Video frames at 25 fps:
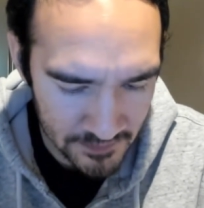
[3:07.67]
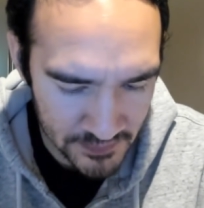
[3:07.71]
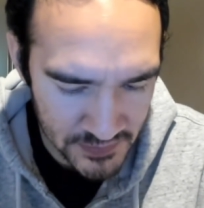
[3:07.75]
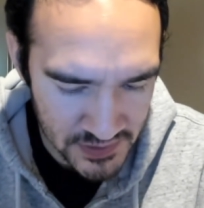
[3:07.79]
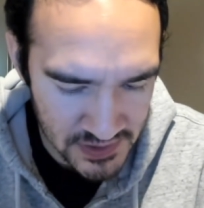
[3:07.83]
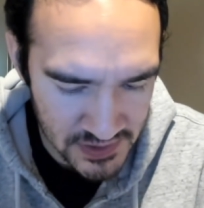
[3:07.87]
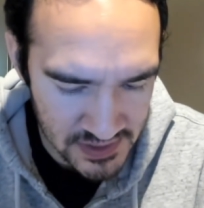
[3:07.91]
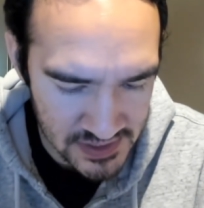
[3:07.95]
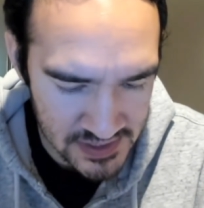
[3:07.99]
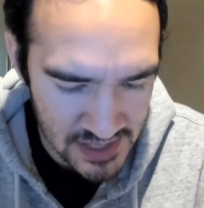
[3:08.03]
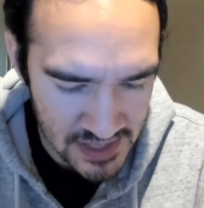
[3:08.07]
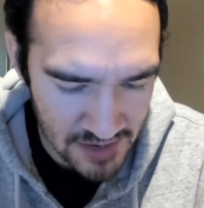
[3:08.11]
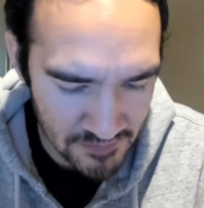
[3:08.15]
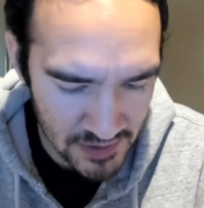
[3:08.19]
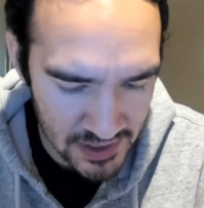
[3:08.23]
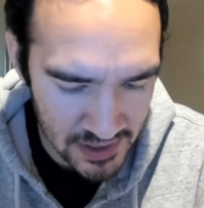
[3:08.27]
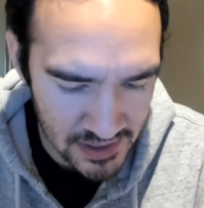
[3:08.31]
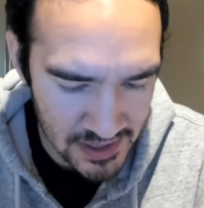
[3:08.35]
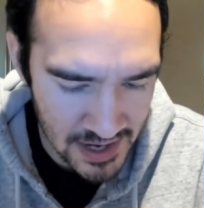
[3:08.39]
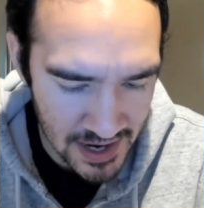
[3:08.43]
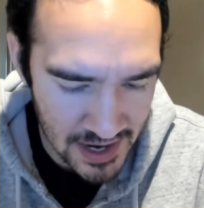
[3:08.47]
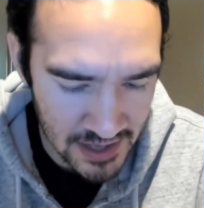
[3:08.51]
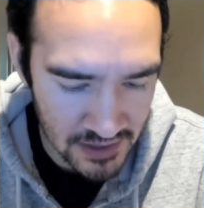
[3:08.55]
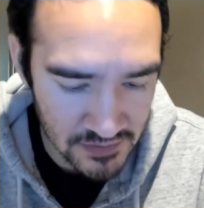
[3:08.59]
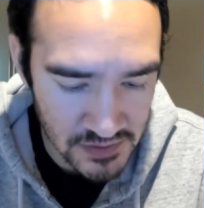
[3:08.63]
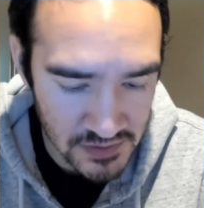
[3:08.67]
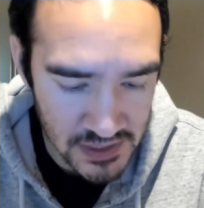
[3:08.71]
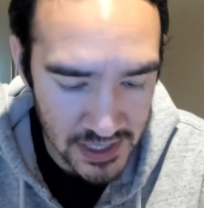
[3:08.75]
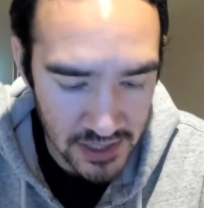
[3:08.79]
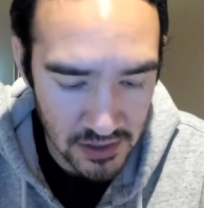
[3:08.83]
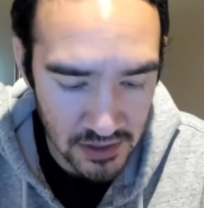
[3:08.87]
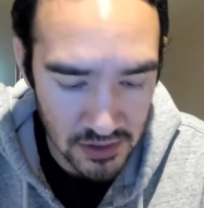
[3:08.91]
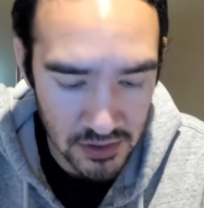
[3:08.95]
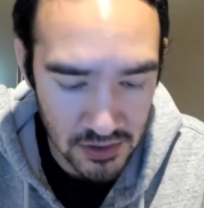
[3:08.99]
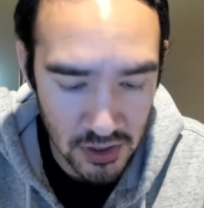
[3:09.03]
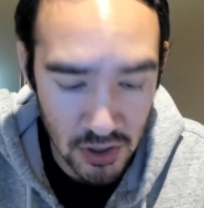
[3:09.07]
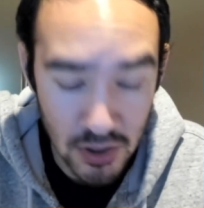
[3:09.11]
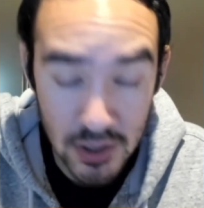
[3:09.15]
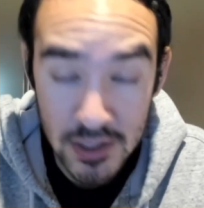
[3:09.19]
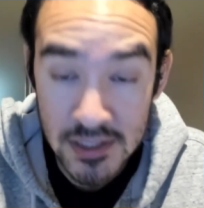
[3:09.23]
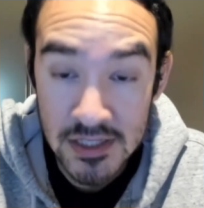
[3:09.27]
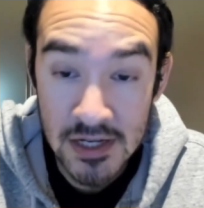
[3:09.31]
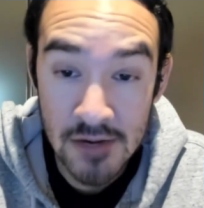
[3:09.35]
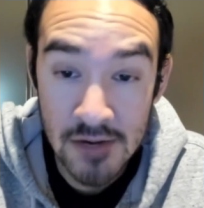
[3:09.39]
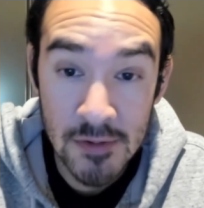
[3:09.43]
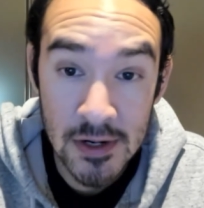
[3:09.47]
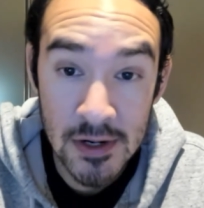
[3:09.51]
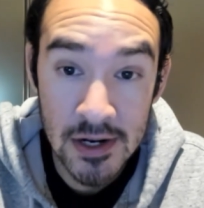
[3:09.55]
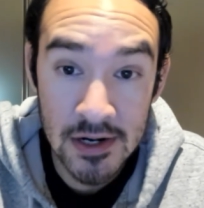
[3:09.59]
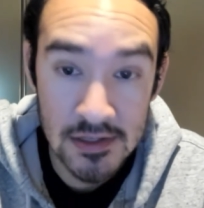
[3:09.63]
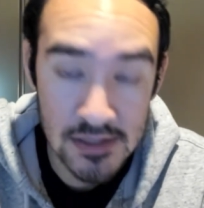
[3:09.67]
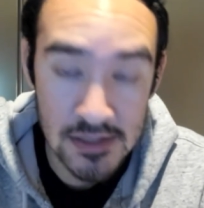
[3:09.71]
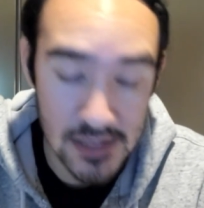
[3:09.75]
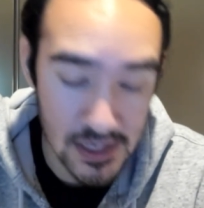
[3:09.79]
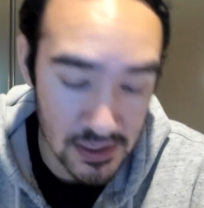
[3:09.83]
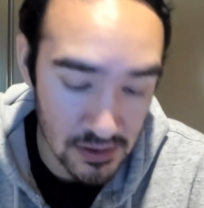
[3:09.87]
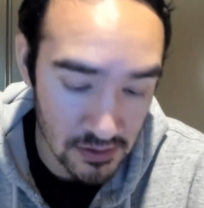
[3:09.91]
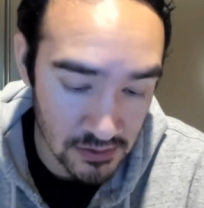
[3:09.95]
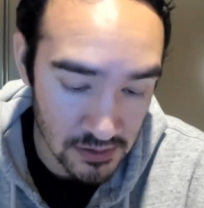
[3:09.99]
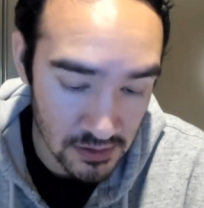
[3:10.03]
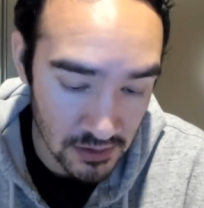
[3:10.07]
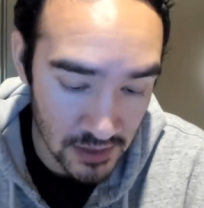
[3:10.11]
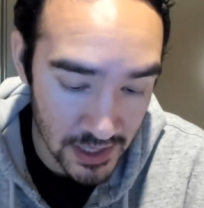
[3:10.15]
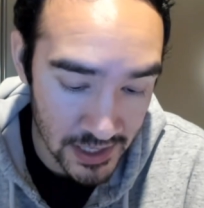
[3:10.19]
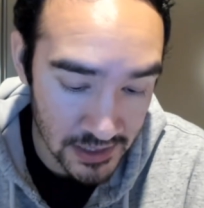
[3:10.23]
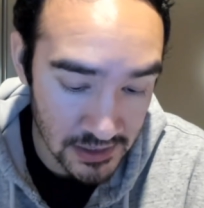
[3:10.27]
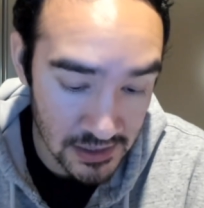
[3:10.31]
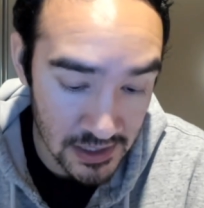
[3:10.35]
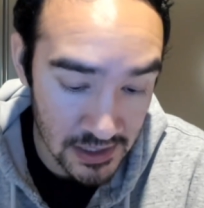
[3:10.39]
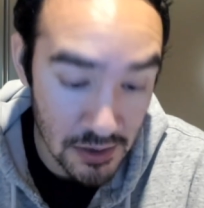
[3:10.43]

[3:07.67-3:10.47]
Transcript: 7 out of 10 on the hook, 7 out of 10 on the length,